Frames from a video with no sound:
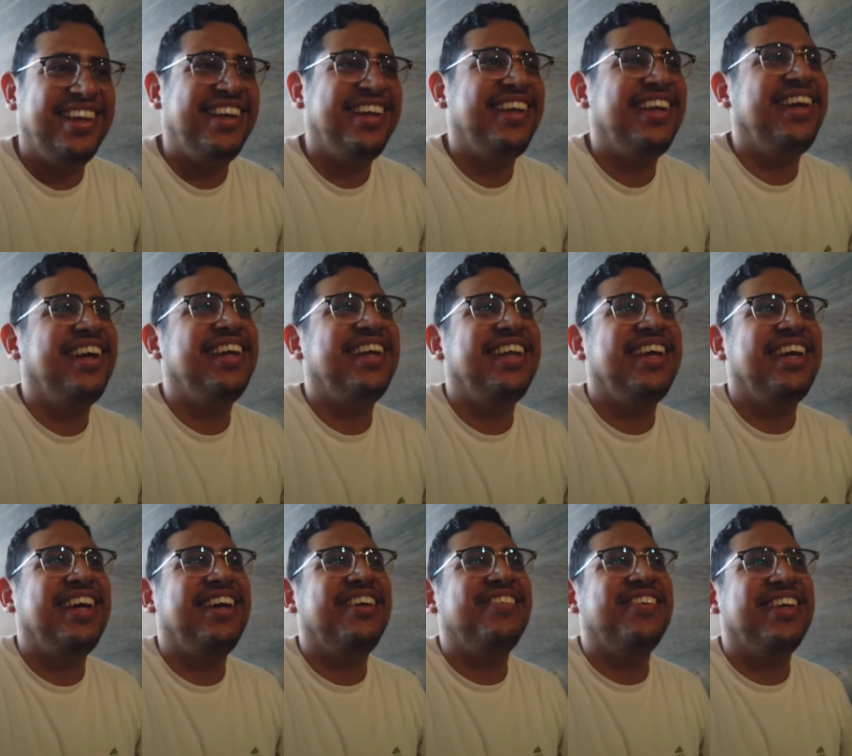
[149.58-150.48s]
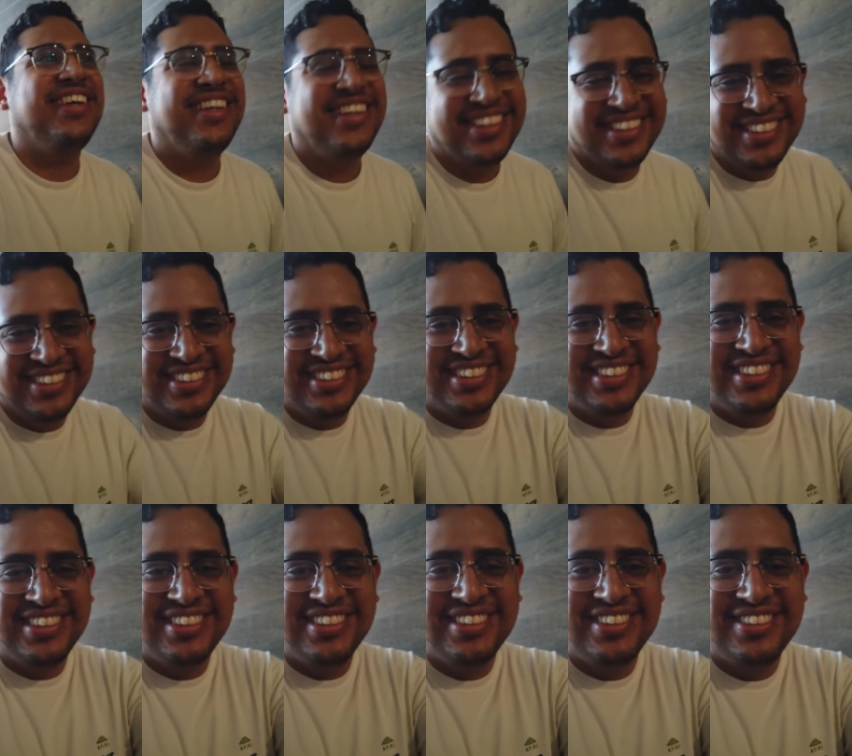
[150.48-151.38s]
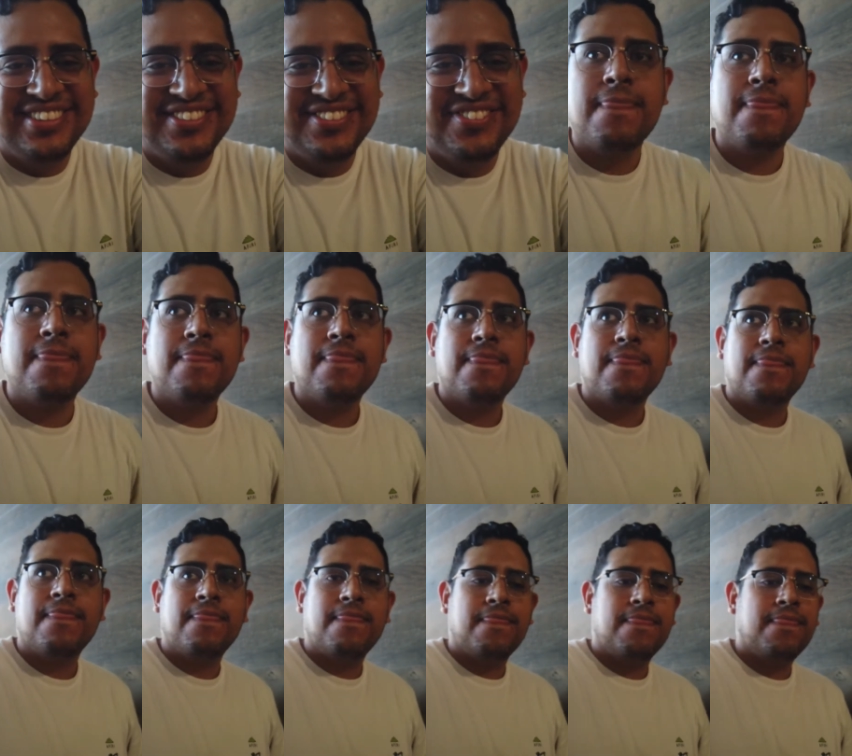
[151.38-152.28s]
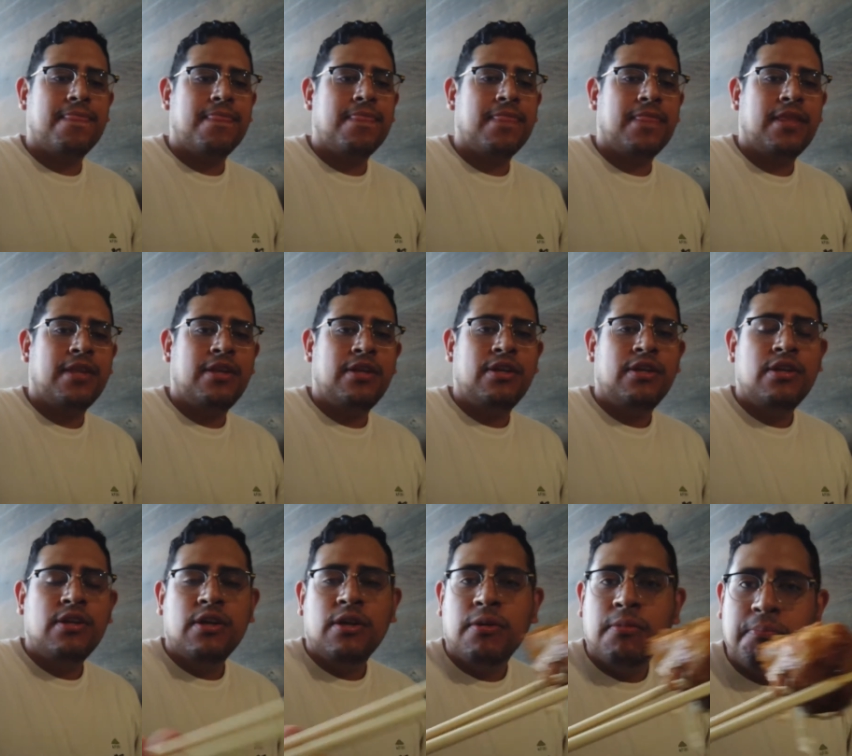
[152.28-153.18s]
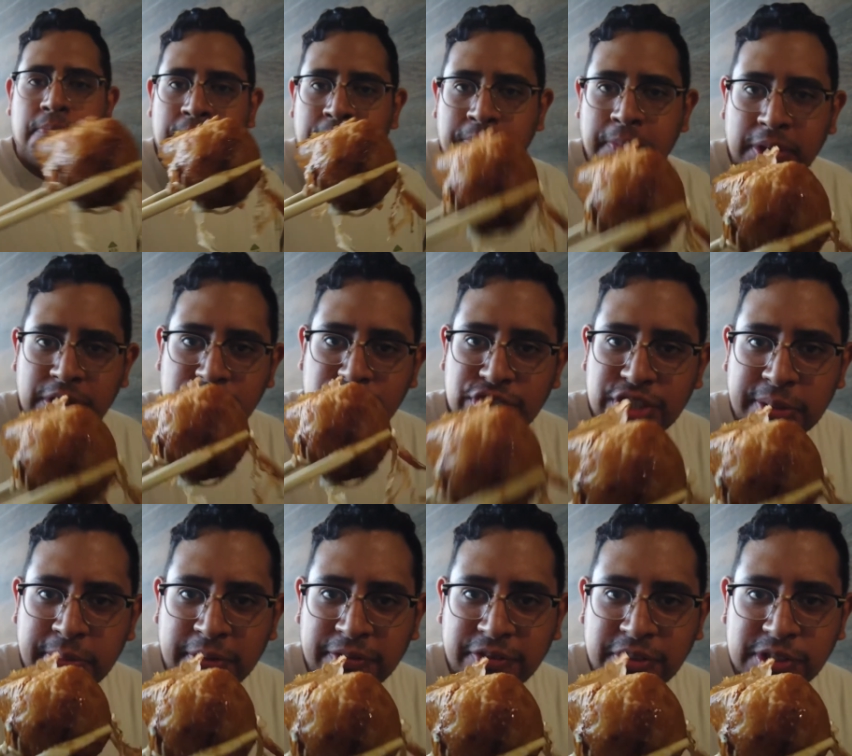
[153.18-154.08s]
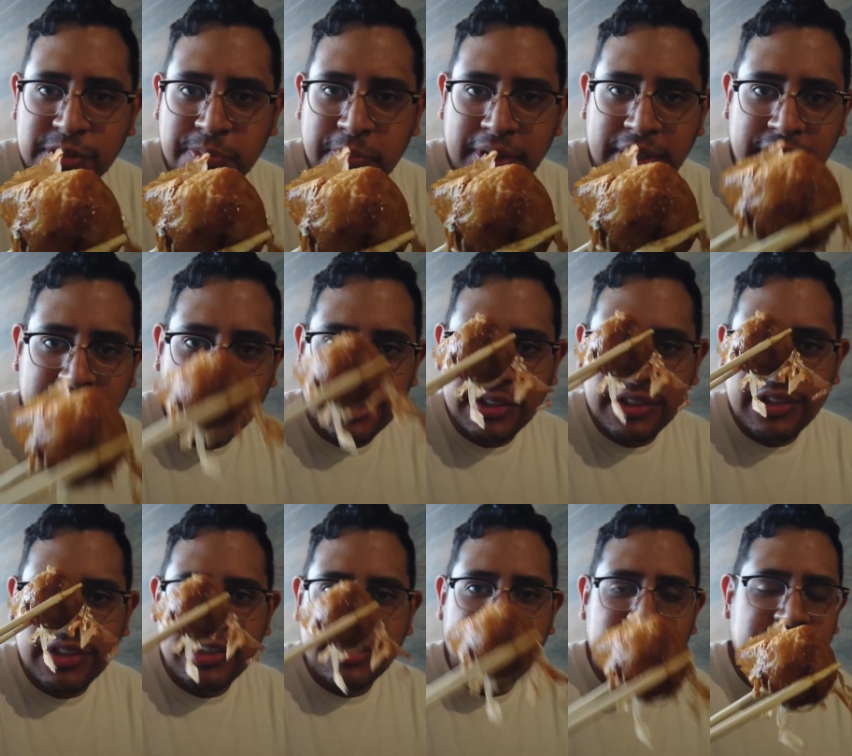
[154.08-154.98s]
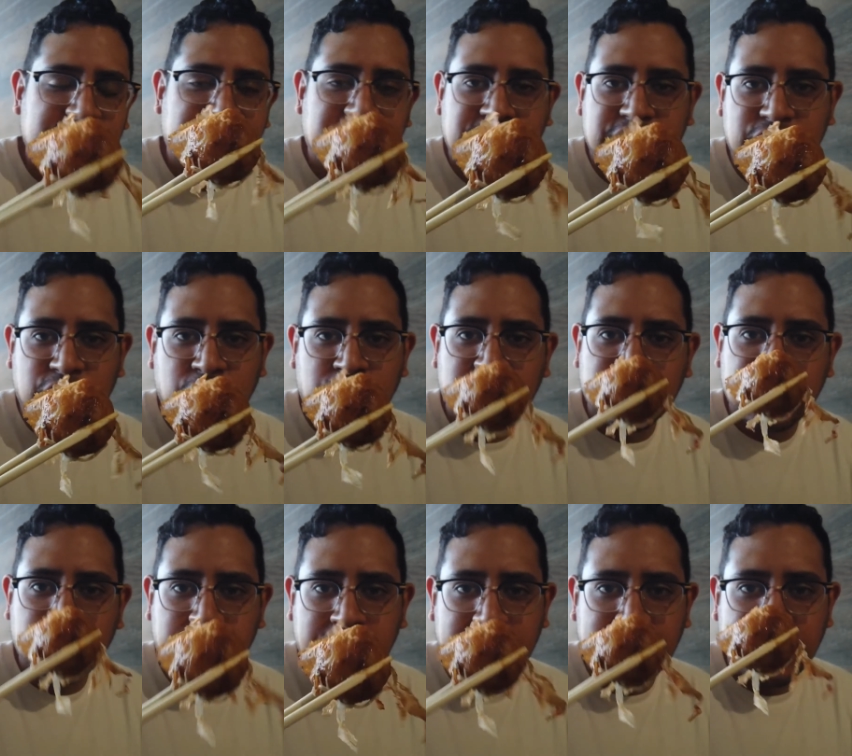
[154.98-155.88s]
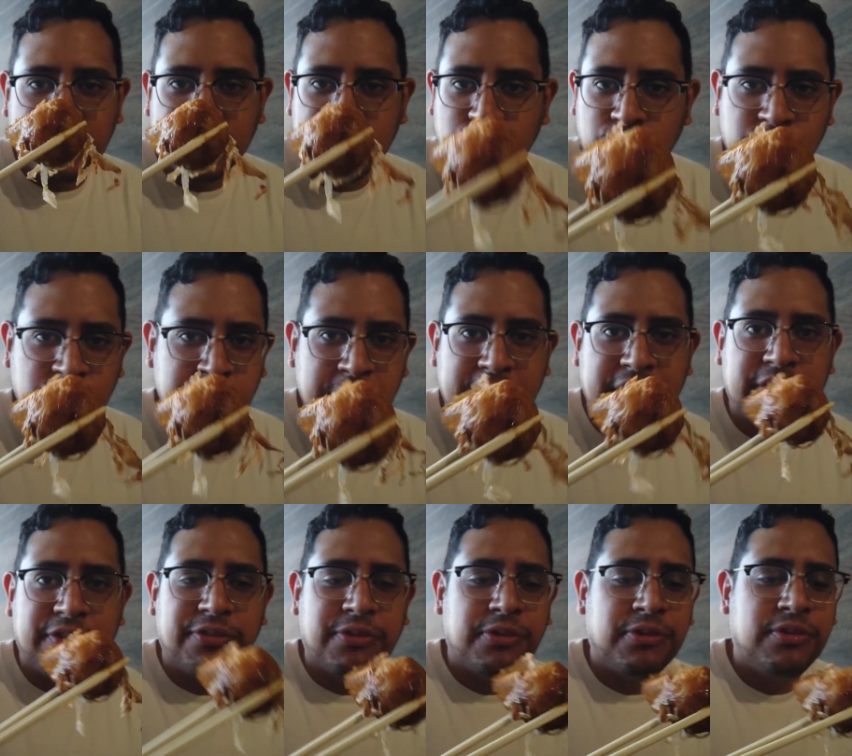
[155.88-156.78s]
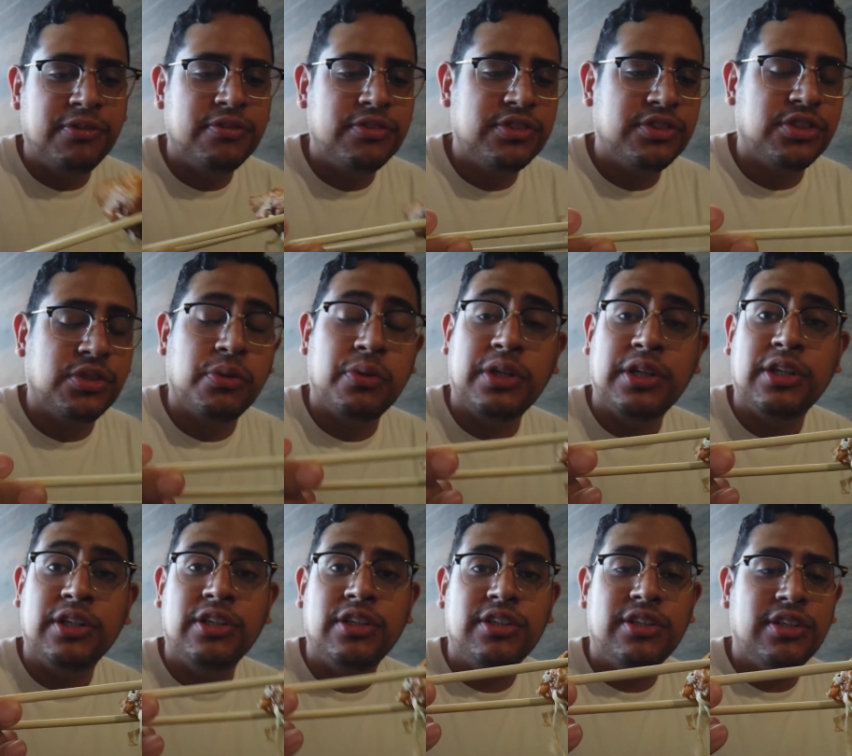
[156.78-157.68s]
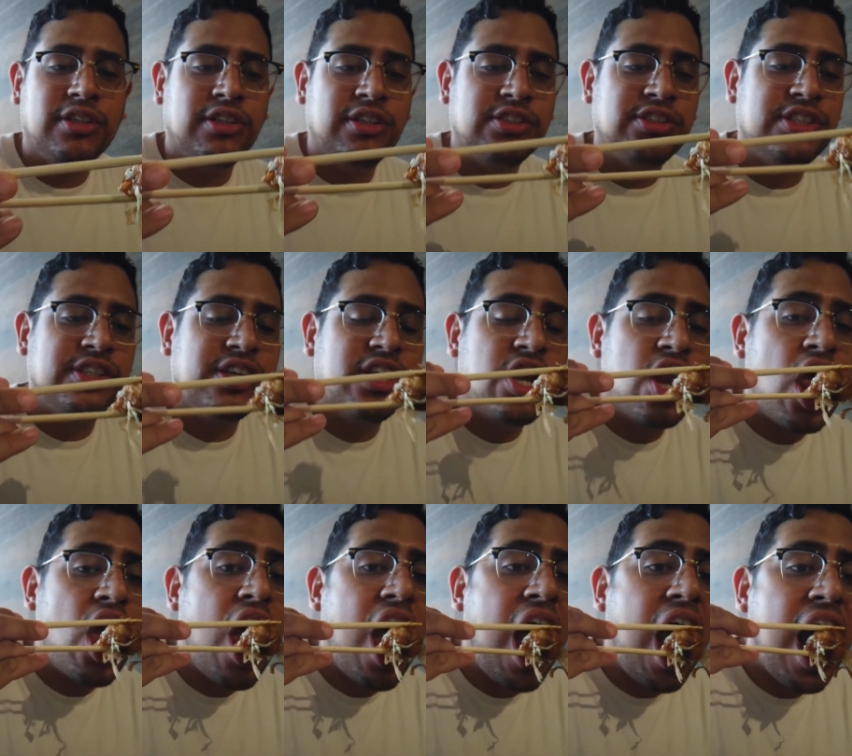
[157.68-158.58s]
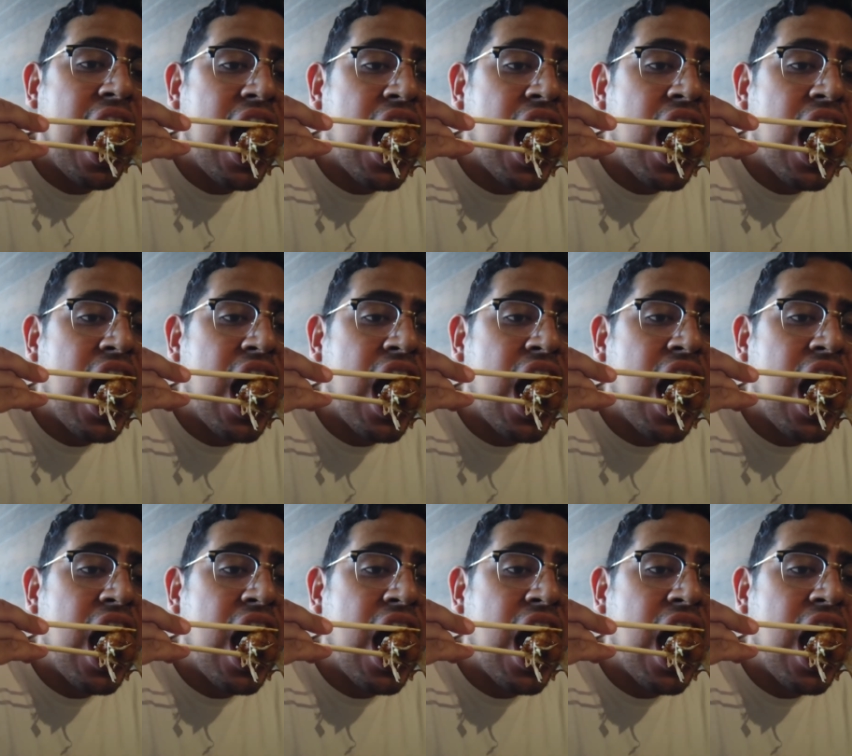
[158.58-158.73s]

God damn it. Oh. Yeah? About to try my first bite. These things are always super hot, so always be careful. So let's dig in.